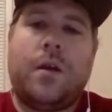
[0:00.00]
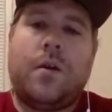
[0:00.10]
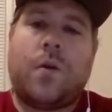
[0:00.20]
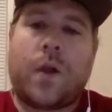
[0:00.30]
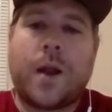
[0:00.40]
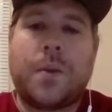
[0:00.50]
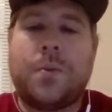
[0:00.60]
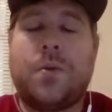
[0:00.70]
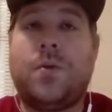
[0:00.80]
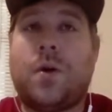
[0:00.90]
or a lot of
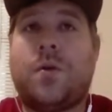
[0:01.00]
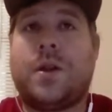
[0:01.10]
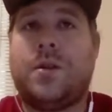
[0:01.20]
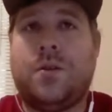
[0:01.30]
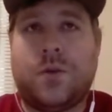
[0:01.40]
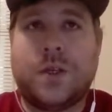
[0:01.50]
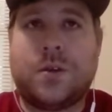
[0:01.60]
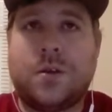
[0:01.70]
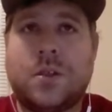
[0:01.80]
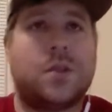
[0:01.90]
people who don't like to do
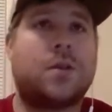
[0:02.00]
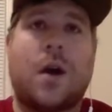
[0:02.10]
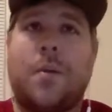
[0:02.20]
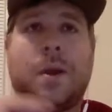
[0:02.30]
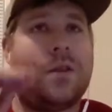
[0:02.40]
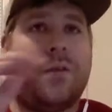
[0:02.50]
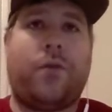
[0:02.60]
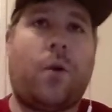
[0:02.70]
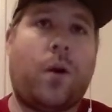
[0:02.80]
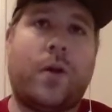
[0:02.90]
research, just come in at the
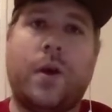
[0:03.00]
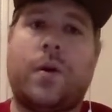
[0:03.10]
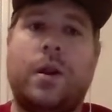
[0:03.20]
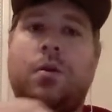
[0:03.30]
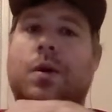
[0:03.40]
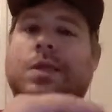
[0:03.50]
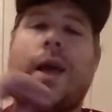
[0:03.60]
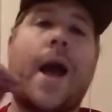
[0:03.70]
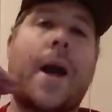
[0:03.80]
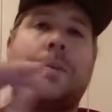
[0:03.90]
floor. They want to know what's
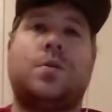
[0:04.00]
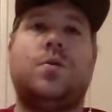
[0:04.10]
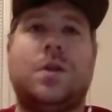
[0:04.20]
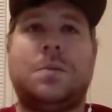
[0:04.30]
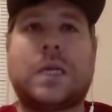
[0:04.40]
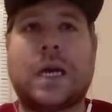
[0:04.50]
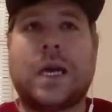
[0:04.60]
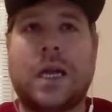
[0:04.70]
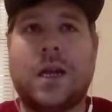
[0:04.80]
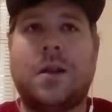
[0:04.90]
the absolute cheapest I can
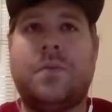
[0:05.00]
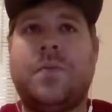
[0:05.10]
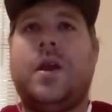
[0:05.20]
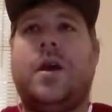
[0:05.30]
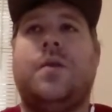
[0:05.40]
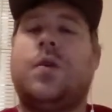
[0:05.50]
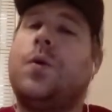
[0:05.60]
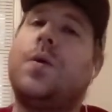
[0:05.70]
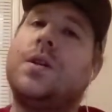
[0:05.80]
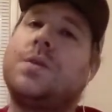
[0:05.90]
get in. And if you're
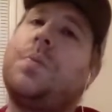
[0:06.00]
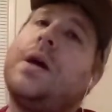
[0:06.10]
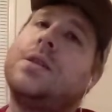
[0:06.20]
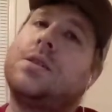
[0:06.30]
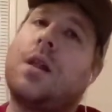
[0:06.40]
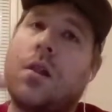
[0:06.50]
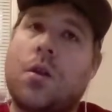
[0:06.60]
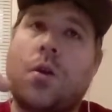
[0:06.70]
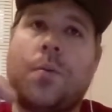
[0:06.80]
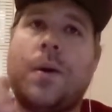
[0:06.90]
willing to spend just a
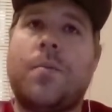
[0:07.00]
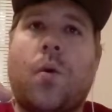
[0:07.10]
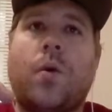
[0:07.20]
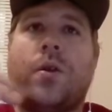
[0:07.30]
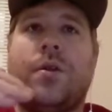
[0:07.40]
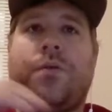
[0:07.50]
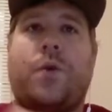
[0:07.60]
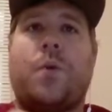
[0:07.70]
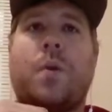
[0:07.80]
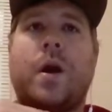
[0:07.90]
little bit more than the
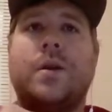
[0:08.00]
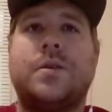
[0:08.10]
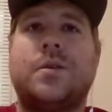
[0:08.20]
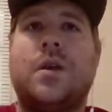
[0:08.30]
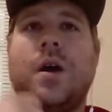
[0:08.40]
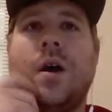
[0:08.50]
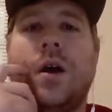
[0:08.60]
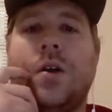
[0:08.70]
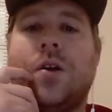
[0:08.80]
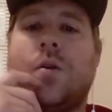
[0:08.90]
floor price,
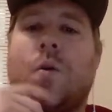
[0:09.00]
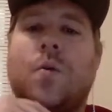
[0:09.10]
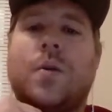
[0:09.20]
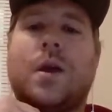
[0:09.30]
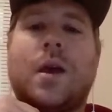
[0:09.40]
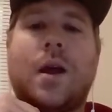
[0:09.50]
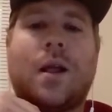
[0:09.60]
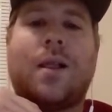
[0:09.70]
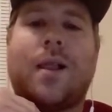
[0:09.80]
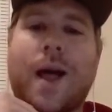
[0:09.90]
you can normally get a
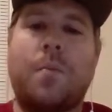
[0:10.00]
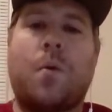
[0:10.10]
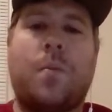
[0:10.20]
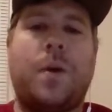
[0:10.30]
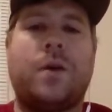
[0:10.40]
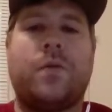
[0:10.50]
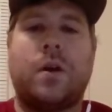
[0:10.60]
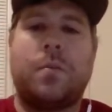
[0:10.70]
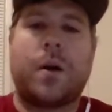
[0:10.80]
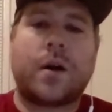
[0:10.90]
lot more bang for your
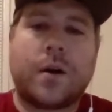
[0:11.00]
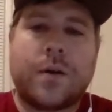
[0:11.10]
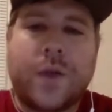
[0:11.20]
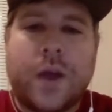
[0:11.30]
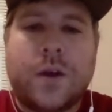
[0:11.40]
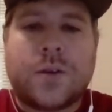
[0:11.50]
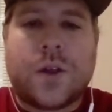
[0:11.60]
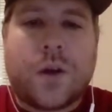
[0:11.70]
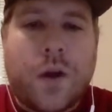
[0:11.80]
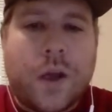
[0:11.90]
buck. So
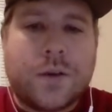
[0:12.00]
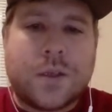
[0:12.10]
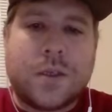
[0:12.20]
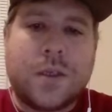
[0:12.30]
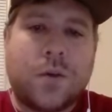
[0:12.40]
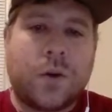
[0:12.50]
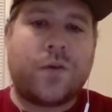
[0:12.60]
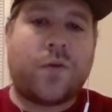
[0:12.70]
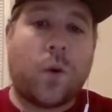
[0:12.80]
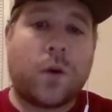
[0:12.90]
like right here is a
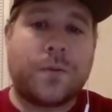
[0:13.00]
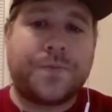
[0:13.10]
Z24.